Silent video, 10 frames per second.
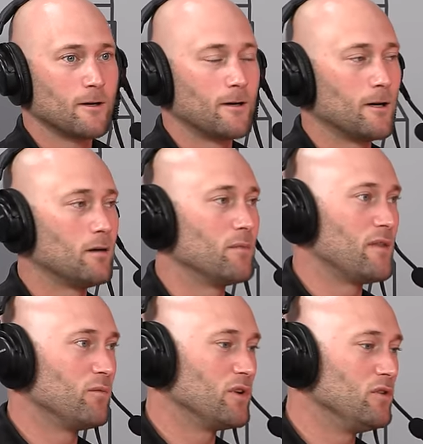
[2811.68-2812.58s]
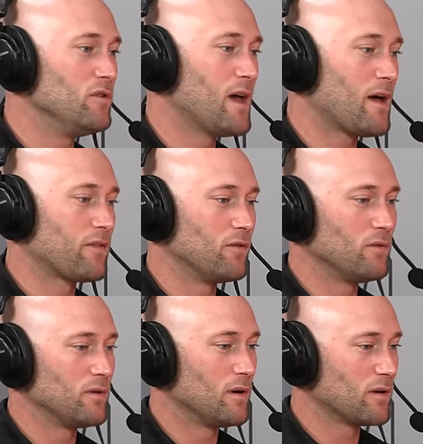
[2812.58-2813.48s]
Um, and we do that
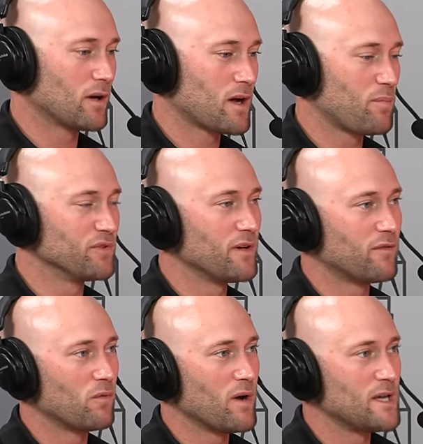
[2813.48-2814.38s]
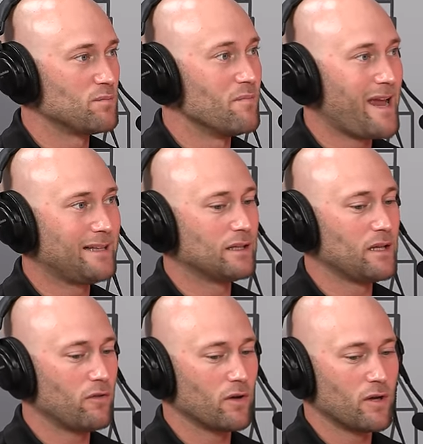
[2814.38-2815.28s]
through a, a couple different ways,
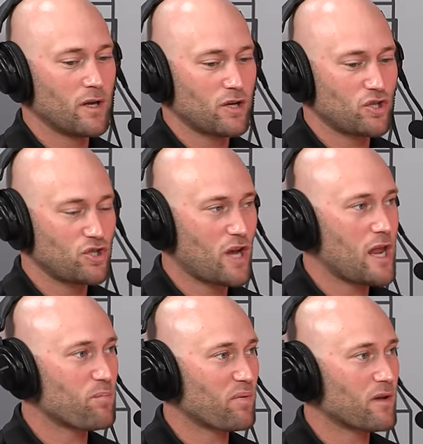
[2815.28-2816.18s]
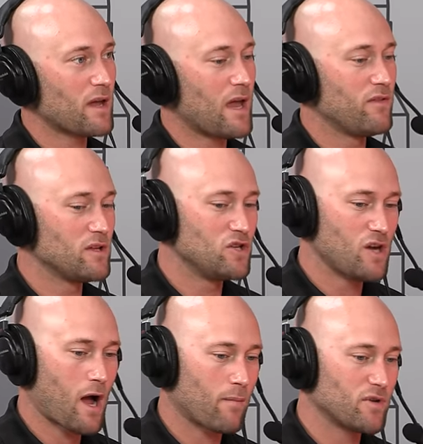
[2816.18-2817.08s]
mainly the shape and the
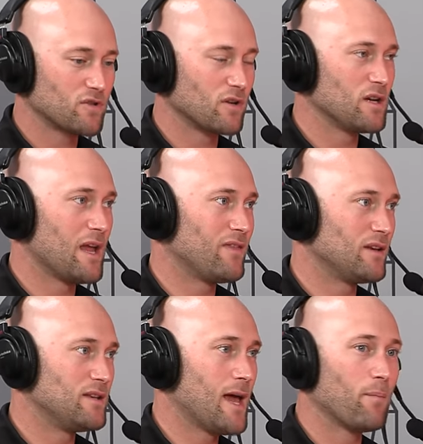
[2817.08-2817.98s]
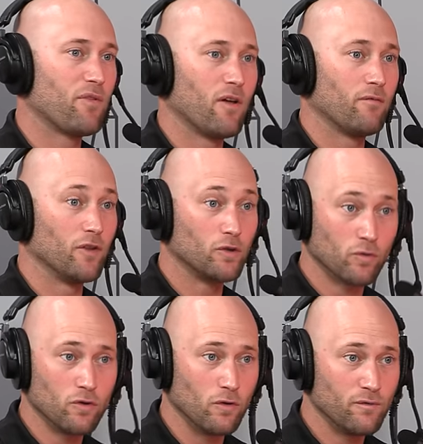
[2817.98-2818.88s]
geometry and the depth of the
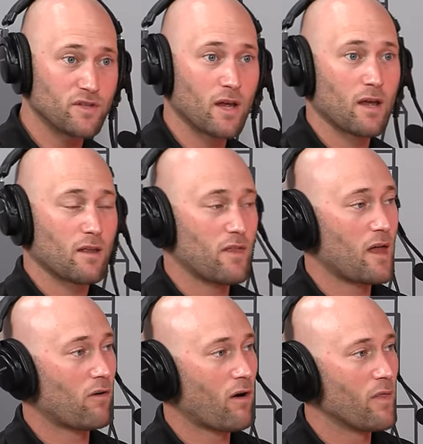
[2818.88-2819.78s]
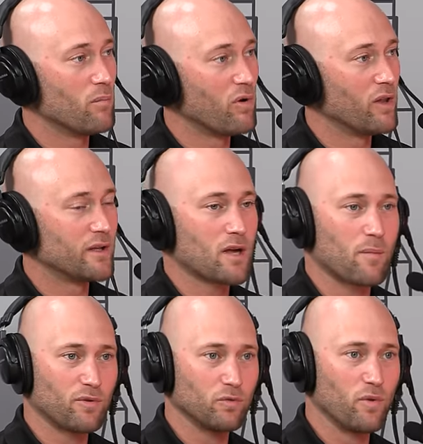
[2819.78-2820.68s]
grooves that are on the bullet,
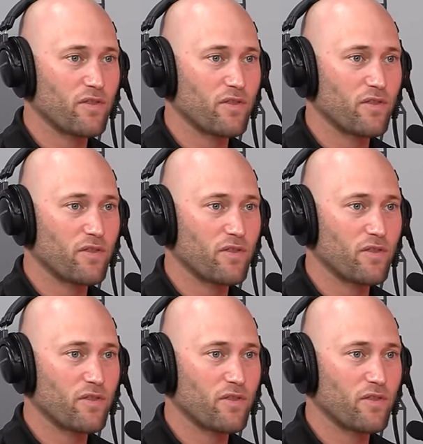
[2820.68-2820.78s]
coupled